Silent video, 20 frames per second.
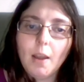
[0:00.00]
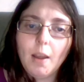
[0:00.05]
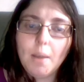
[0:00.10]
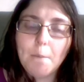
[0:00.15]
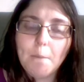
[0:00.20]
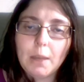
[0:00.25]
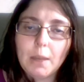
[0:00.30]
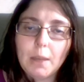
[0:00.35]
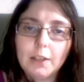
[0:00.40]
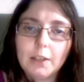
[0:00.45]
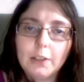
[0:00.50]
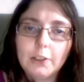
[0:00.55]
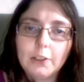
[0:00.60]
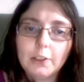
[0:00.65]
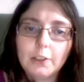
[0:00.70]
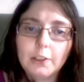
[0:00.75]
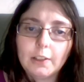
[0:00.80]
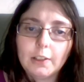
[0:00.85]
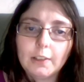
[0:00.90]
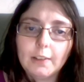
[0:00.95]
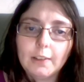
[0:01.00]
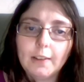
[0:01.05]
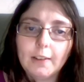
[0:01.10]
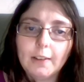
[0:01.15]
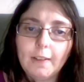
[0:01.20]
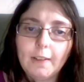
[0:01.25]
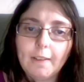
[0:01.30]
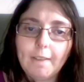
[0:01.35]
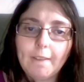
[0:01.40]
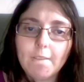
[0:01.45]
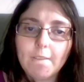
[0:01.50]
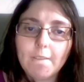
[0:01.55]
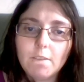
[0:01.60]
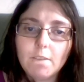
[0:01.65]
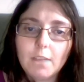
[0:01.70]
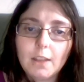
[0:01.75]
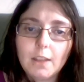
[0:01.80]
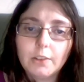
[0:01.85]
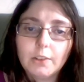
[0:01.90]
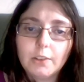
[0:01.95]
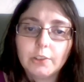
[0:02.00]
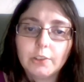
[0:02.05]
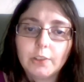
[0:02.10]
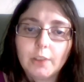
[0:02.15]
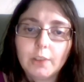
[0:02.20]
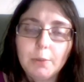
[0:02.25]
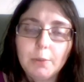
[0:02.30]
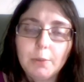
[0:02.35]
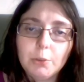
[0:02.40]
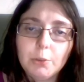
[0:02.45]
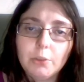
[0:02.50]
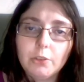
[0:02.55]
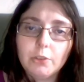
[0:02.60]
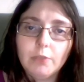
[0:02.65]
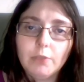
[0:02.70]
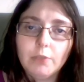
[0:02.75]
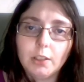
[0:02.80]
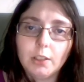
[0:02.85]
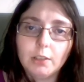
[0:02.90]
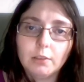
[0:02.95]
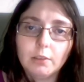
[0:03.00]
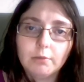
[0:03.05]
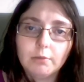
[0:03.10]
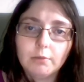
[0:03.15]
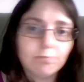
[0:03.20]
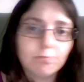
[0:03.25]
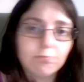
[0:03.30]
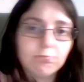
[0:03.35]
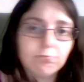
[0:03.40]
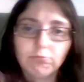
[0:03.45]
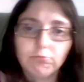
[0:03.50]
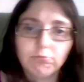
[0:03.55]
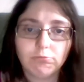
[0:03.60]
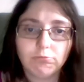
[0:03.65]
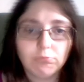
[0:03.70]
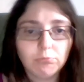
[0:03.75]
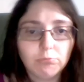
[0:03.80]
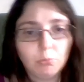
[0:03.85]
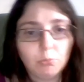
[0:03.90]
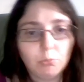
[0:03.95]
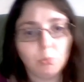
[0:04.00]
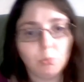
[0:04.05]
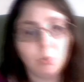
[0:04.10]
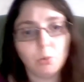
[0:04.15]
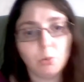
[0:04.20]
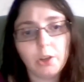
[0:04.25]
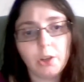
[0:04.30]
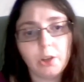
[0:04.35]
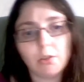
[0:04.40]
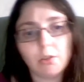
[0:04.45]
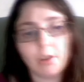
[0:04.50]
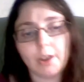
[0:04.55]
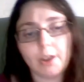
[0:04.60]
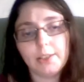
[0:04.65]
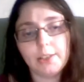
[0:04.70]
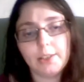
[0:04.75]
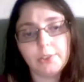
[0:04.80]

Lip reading: but yeah, just tell me what you think. What are your ideas?